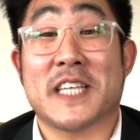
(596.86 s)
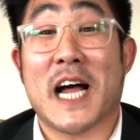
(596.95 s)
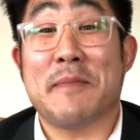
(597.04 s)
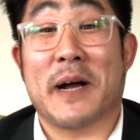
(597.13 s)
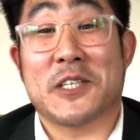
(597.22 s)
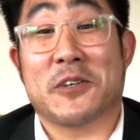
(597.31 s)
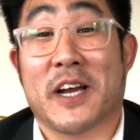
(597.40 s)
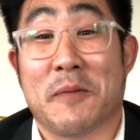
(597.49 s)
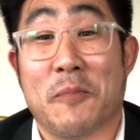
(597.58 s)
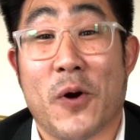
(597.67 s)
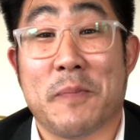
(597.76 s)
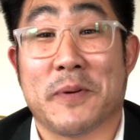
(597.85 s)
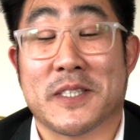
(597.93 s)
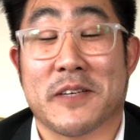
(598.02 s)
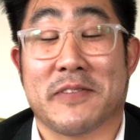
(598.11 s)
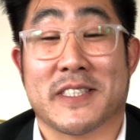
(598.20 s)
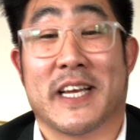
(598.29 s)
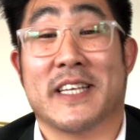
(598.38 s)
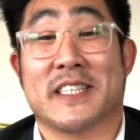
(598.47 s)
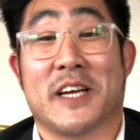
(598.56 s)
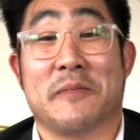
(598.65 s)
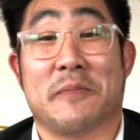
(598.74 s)
time I tried a More Pacific's
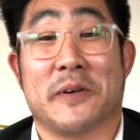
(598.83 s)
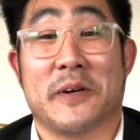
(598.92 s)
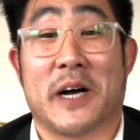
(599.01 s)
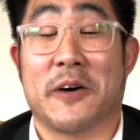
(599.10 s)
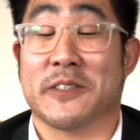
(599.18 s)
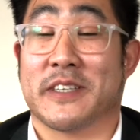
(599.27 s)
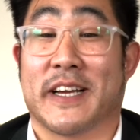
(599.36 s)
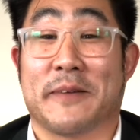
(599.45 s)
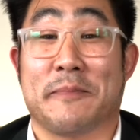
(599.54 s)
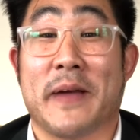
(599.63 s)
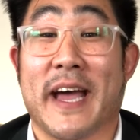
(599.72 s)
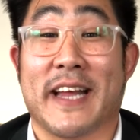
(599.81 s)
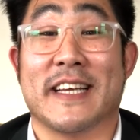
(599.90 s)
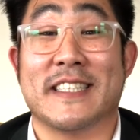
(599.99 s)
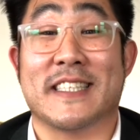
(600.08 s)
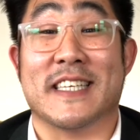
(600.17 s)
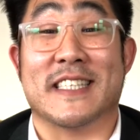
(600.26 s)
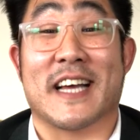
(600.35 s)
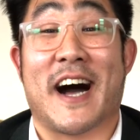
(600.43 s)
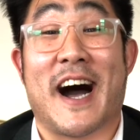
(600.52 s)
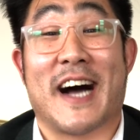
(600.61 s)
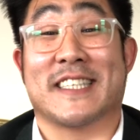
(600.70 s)
enzyme peel, I was like, man, this is
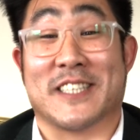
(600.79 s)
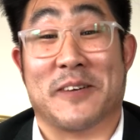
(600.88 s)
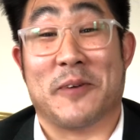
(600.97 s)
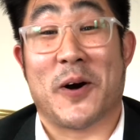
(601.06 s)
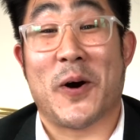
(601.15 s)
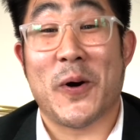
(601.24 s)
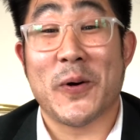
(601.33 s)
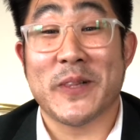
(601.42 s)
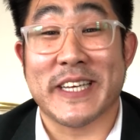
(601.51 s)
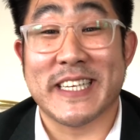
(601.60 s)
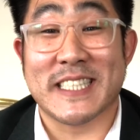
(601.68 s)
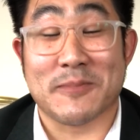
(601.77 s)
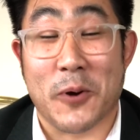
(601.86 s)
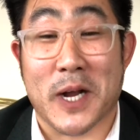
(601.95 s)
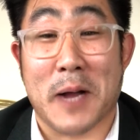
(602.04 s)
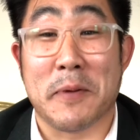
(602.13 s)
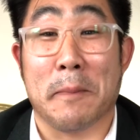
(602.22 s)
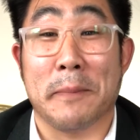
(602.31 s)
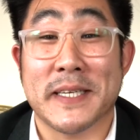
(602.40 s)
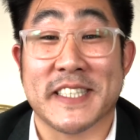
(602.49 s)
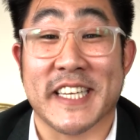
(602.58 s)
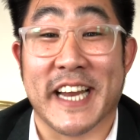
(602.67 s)
awesome. Holy smoke, I've been
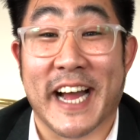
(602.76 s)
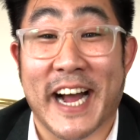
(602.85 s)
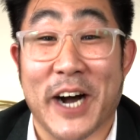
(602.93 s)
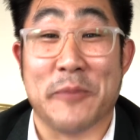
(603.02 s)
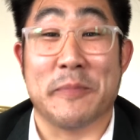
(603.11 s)
missing out,